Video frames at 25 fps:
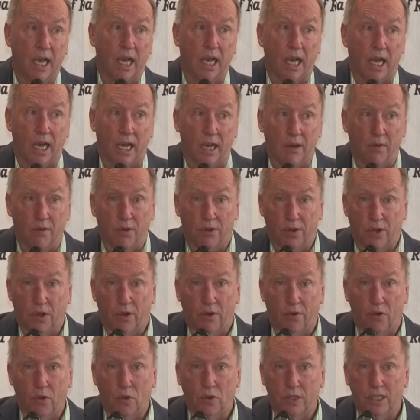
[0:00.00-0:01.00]

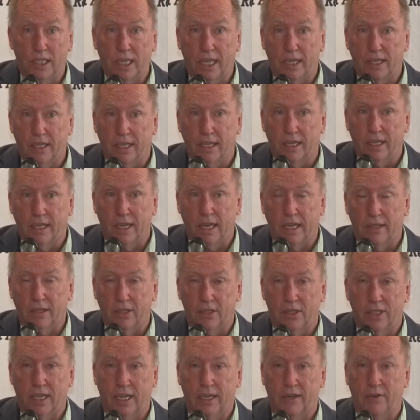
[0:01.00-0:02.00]
Of course, the other
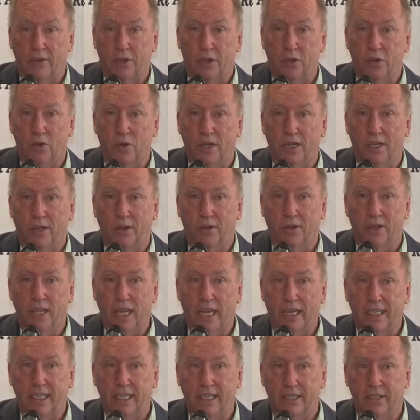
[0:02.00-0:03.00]
side of the coin on
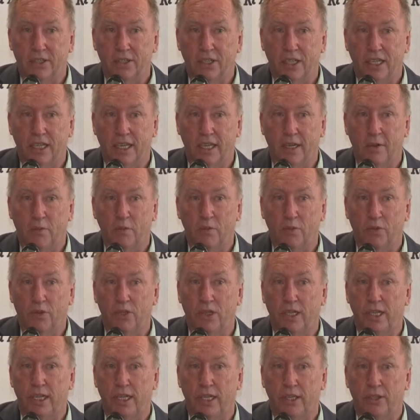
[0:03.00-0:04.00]
that is
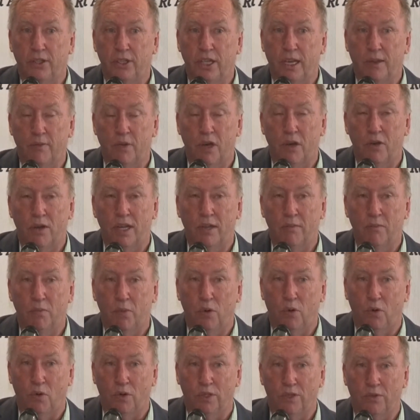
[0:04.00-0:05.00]
GMO
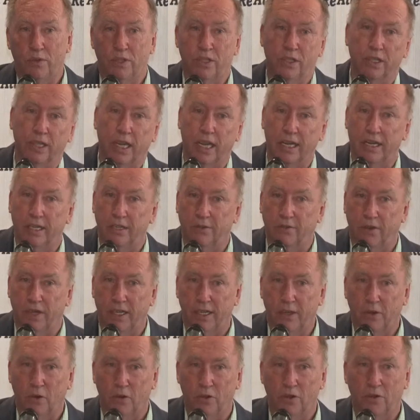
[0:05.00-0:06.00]
imports, which again is very
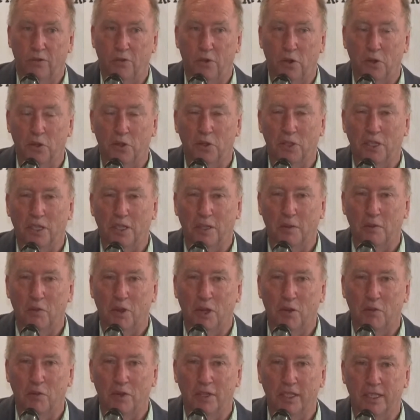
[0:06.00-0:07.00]
controversial at the
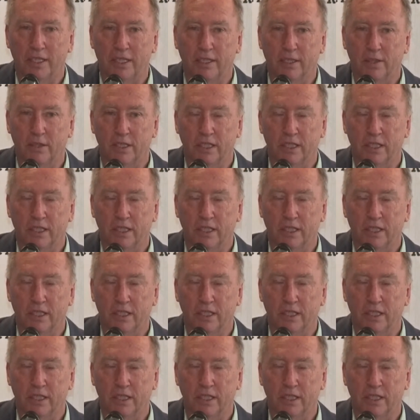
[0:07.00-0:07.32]
moment.